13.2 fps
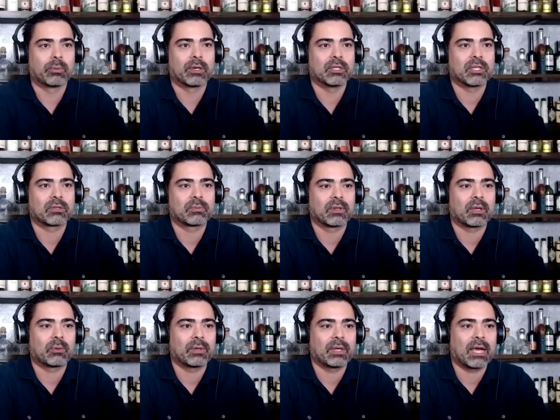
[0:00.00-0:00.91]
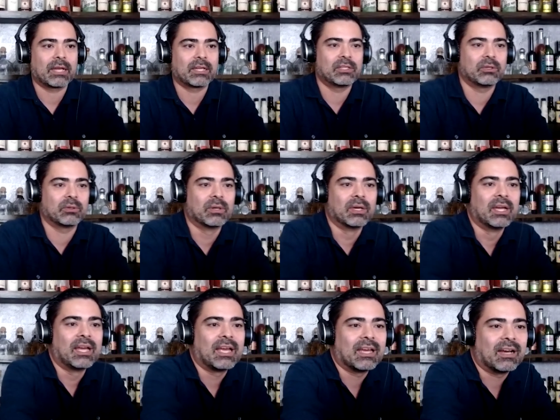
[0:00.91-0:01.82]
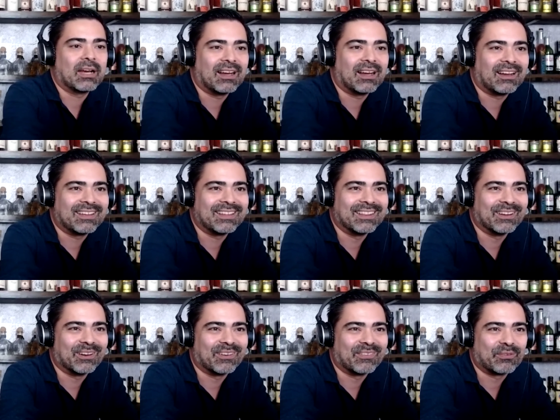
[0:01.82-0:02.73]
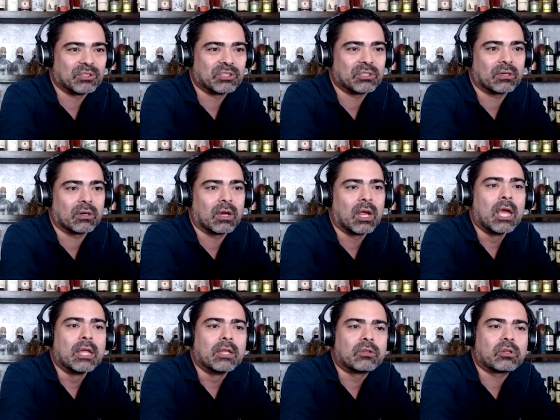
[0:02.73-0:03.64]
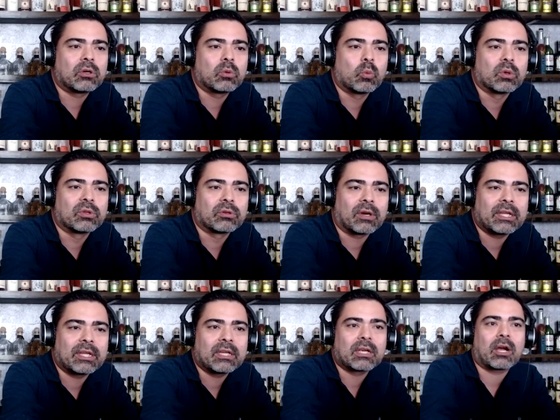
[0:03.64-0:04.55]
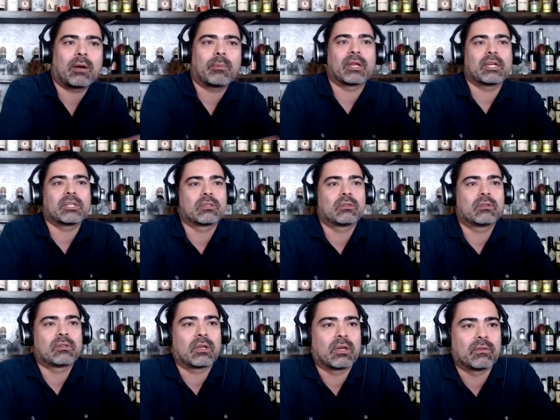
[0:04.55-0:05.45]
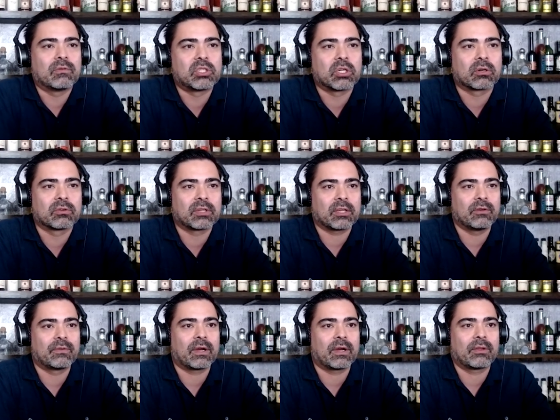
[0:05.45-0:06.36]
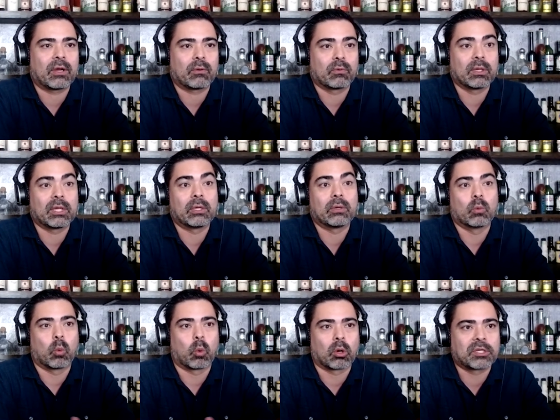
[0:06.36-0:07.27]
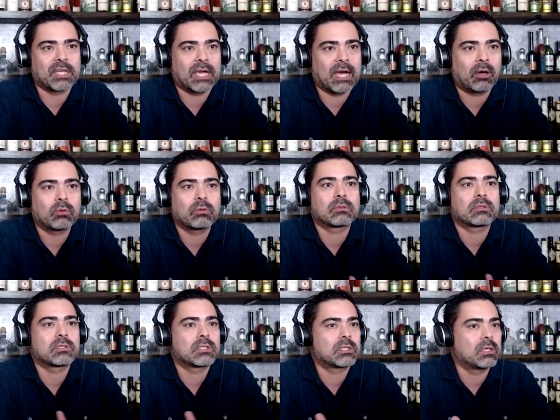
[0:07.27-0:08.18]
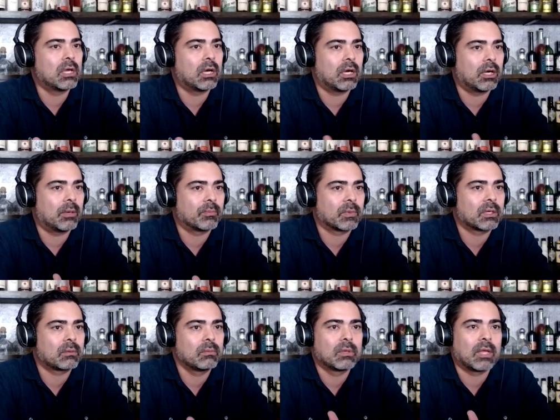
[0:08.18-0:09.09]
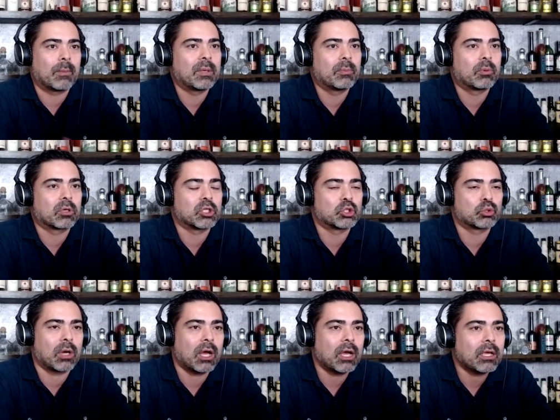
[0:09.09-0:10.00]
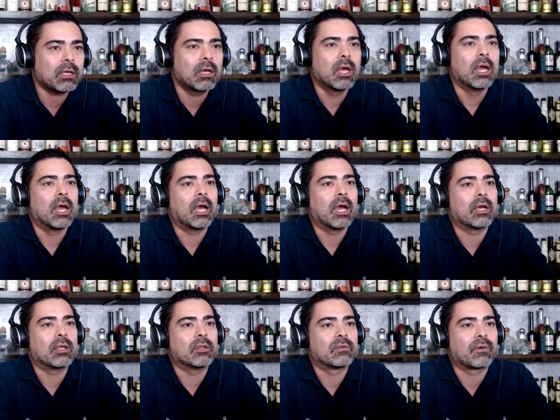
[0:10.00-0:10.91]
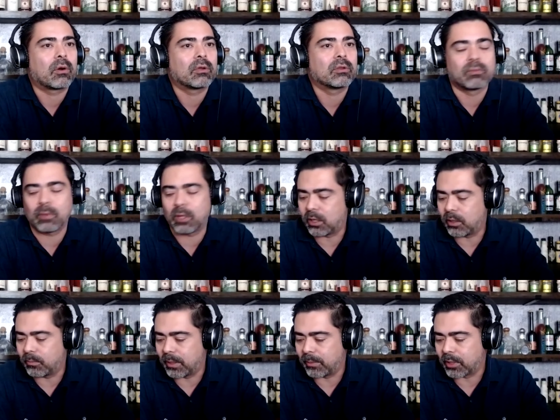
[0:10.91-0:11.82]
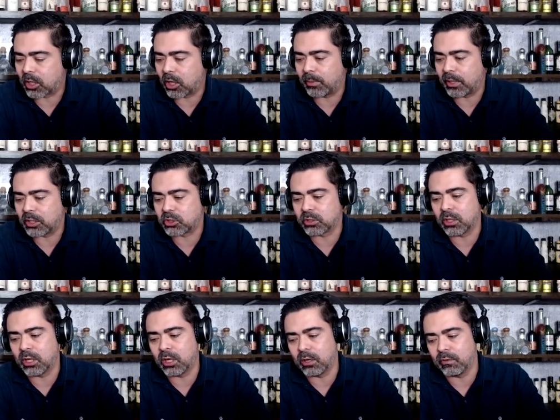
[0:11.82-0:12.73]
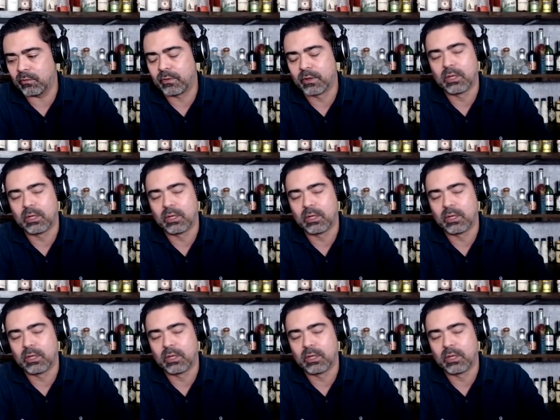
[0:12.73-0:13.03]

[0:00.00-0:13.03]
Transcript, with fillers: bit of adjustment that we had to do uh, in there for sure. So was there any combinations of sugars that you found that really worked out, um, that people could try, as far as uh, maybe a combination of